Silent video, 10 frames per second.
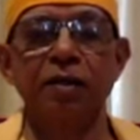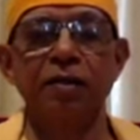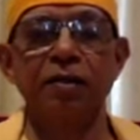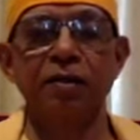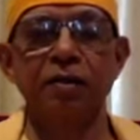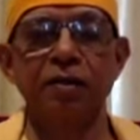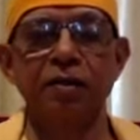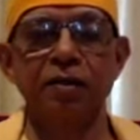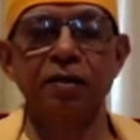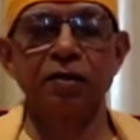at
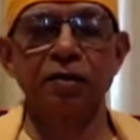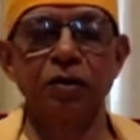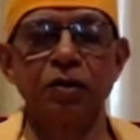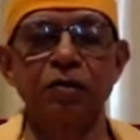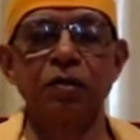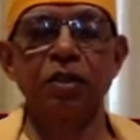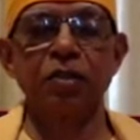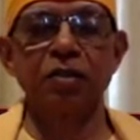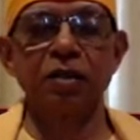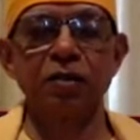1,000
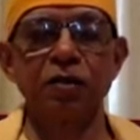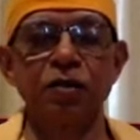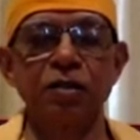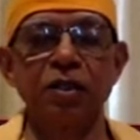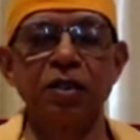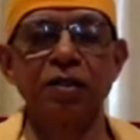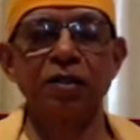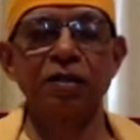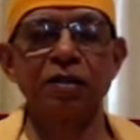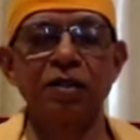meters, 10,000
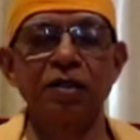meters,